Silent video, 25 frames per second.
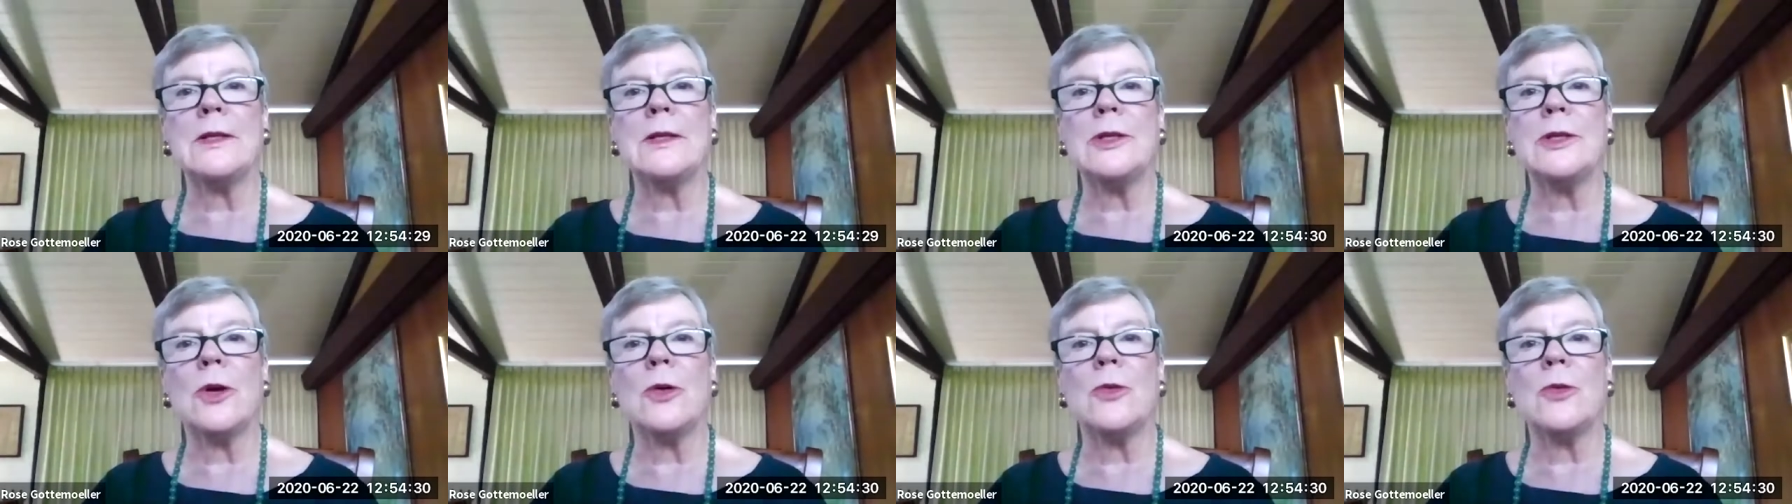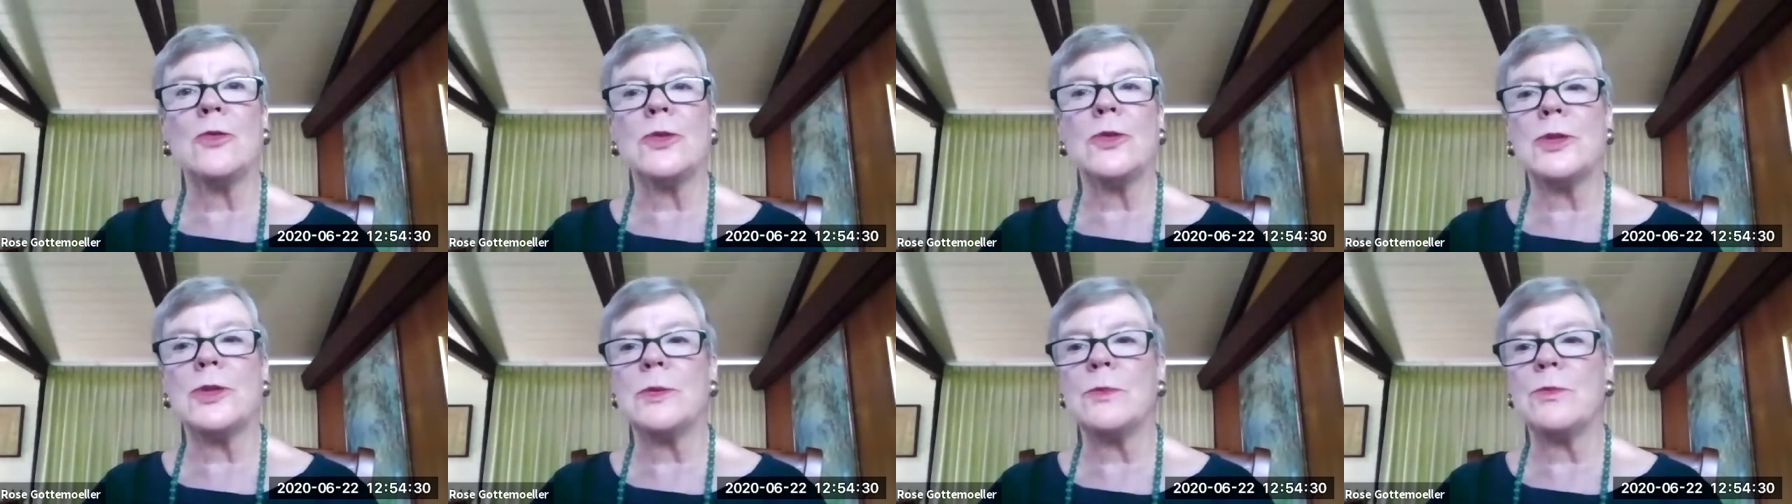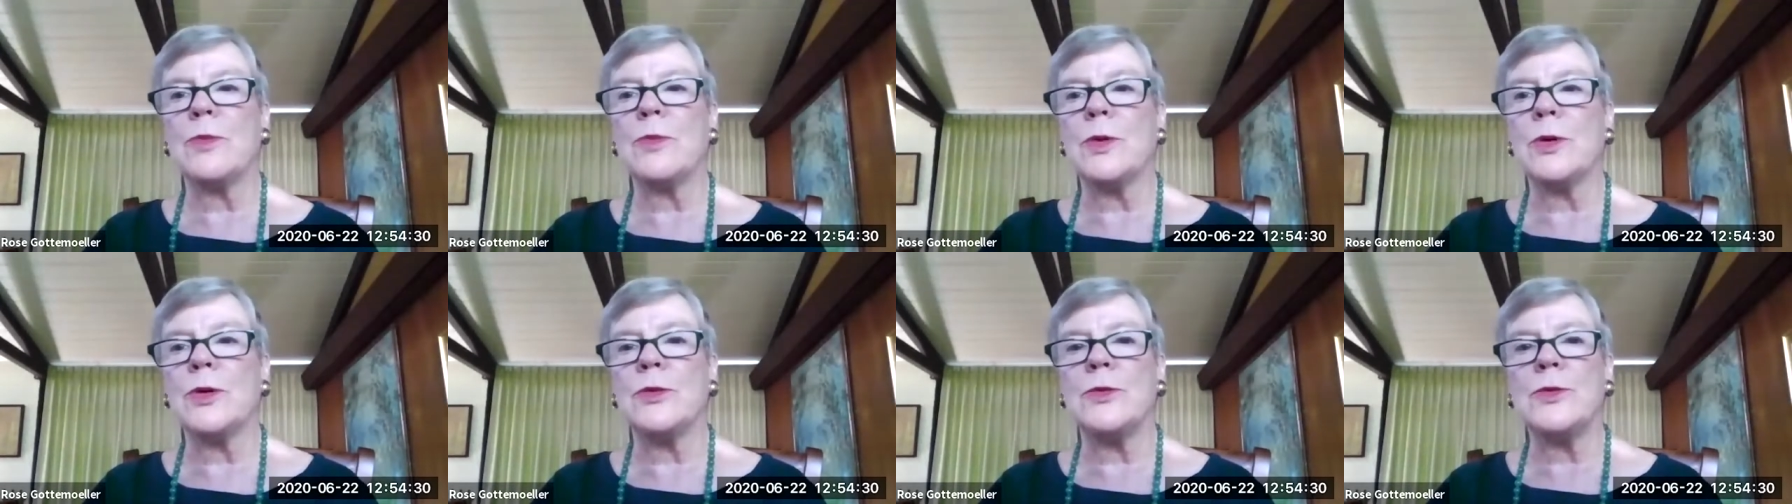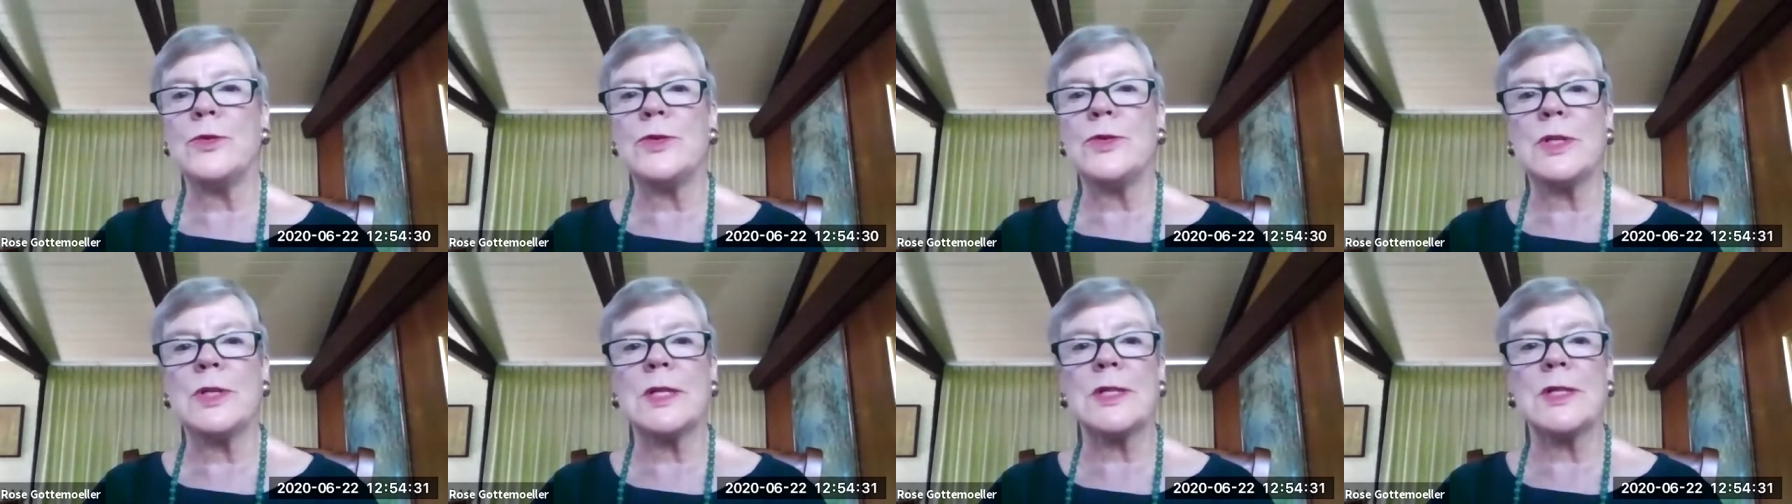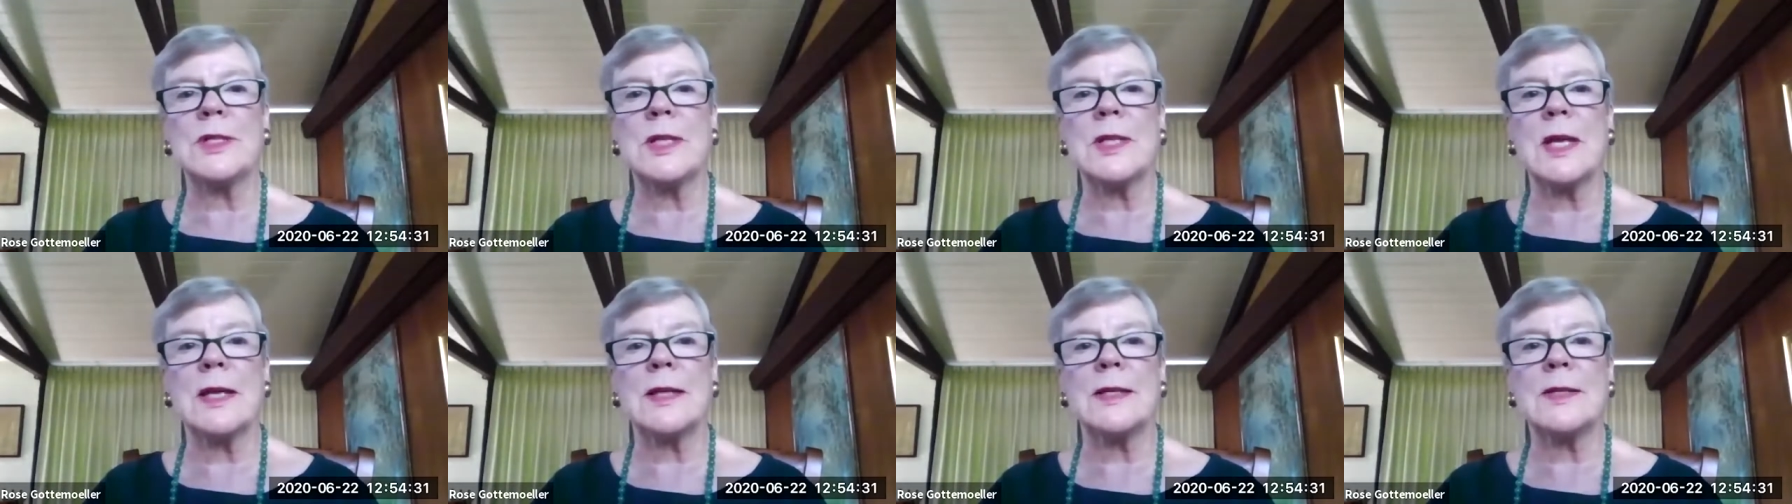don't produce
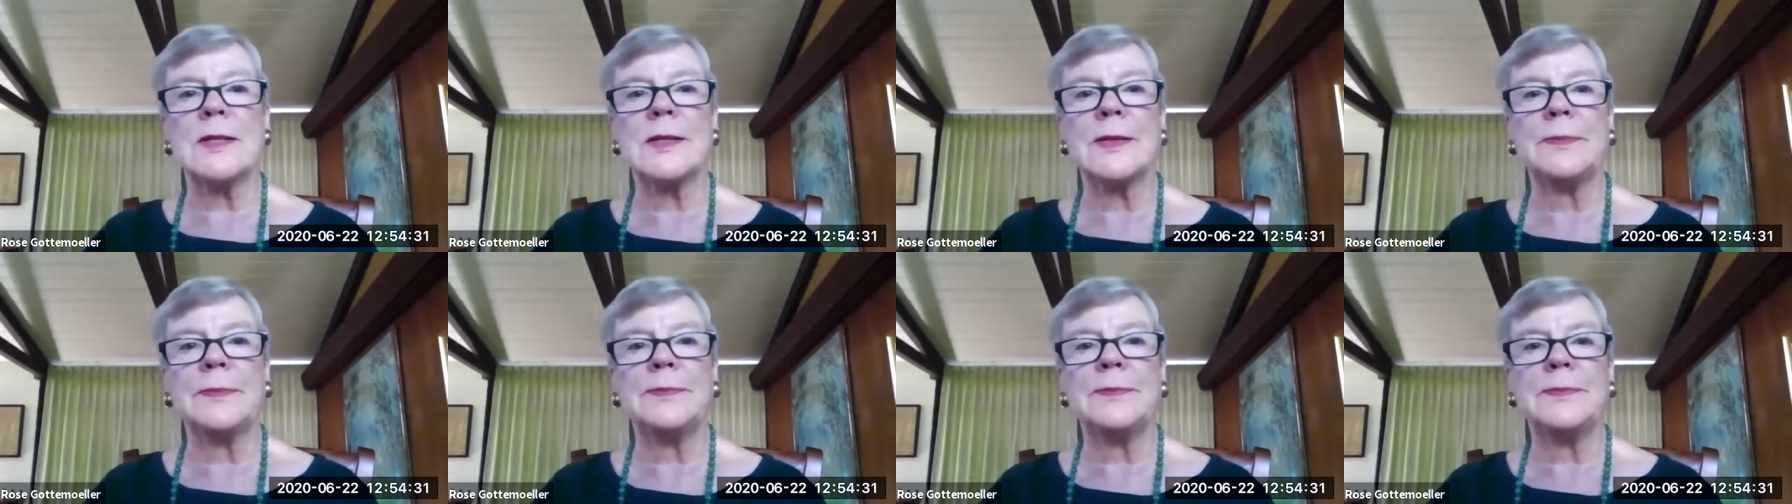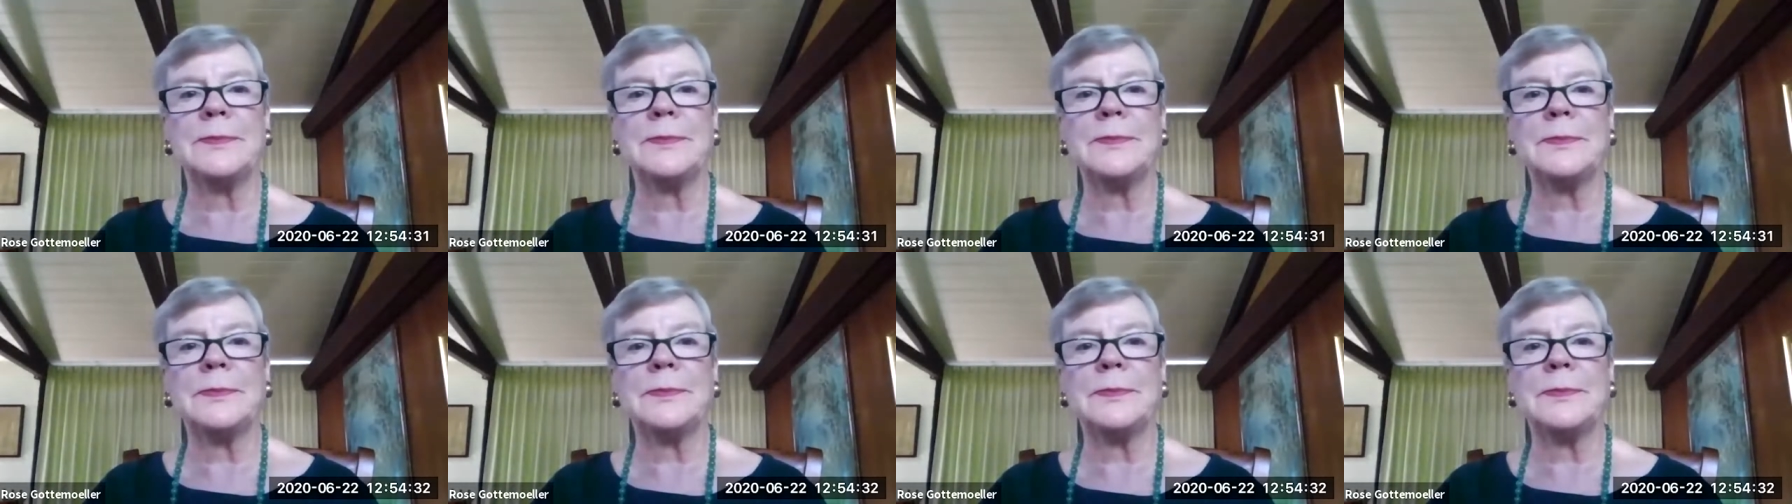success.